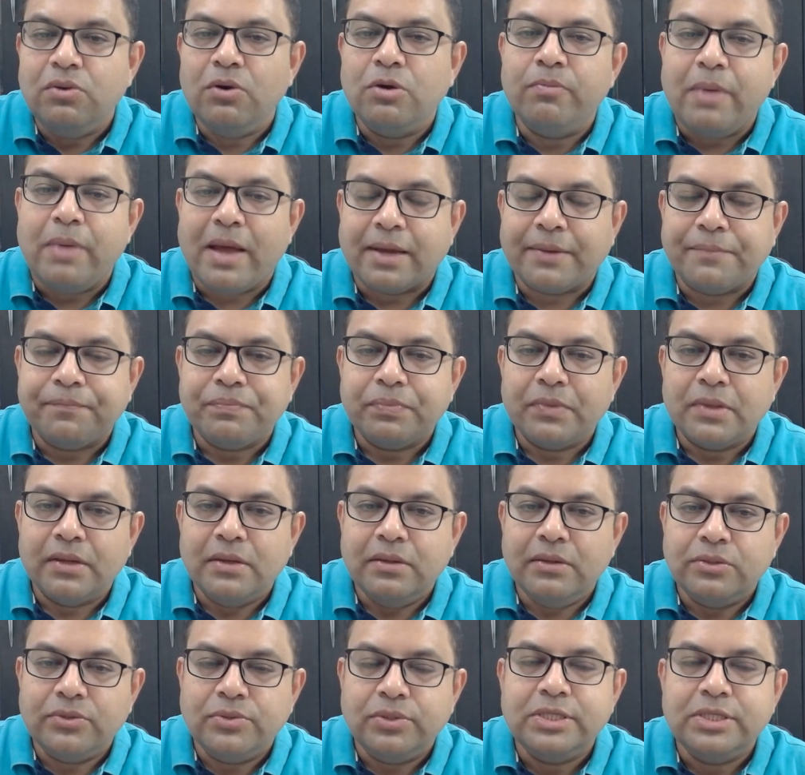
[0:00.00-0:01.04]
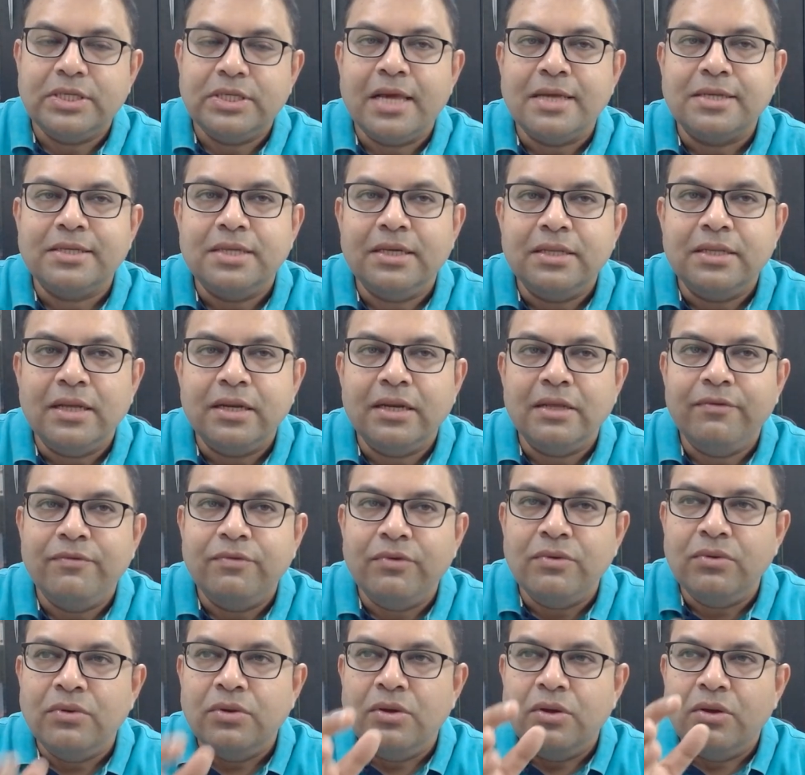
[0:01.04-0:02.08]
look back. So it's like said that if
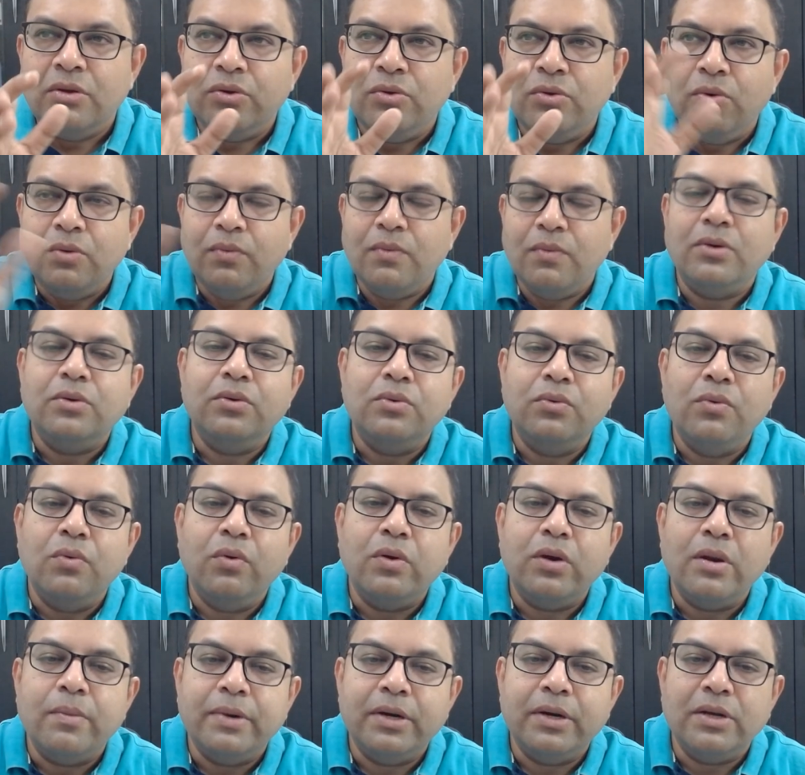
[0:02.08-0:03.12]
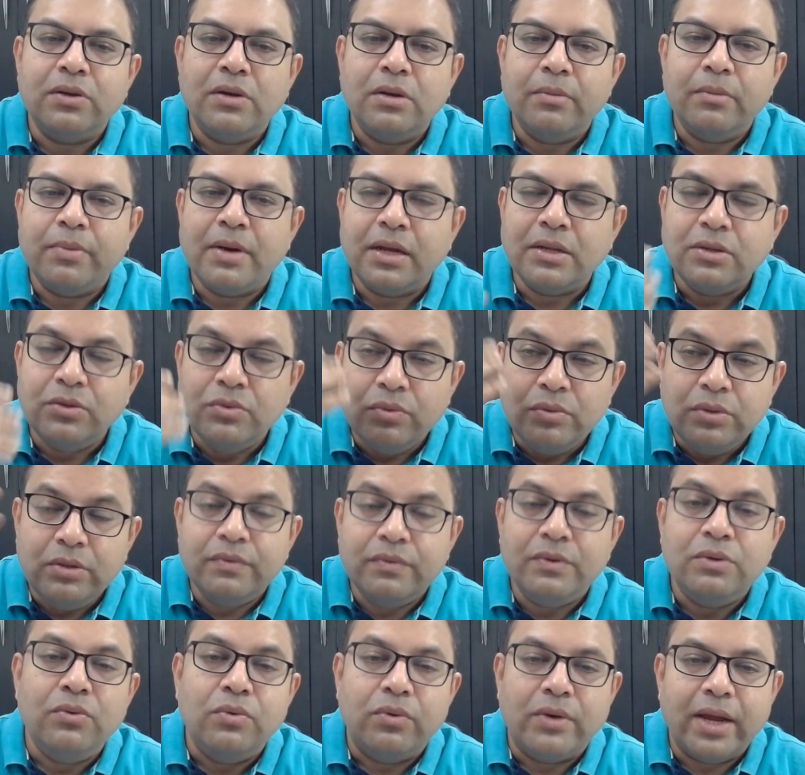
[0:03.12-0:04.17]
you don't want to go on a particular path, don't
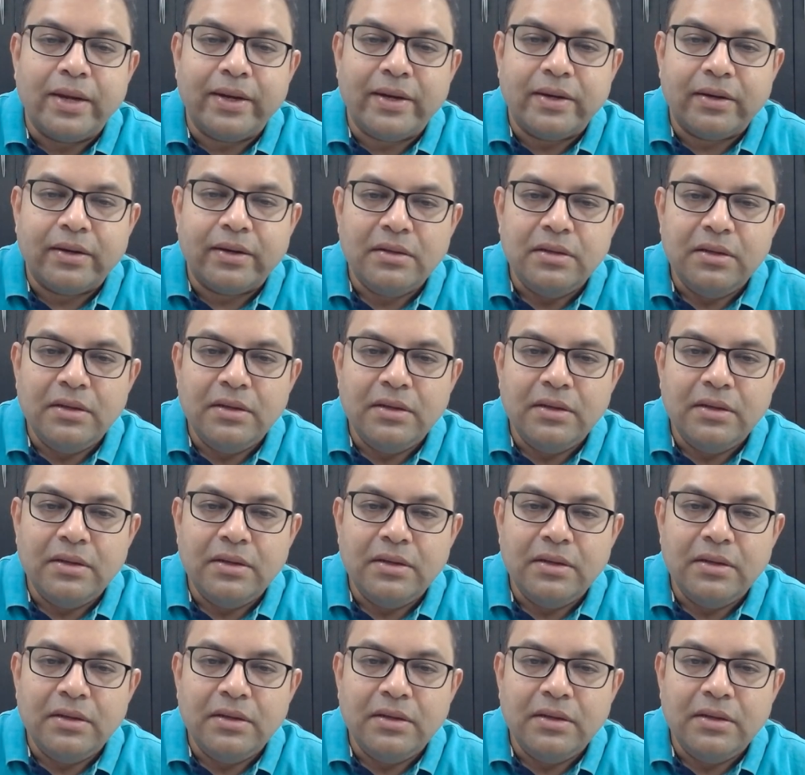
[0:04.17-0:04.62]
even look at it.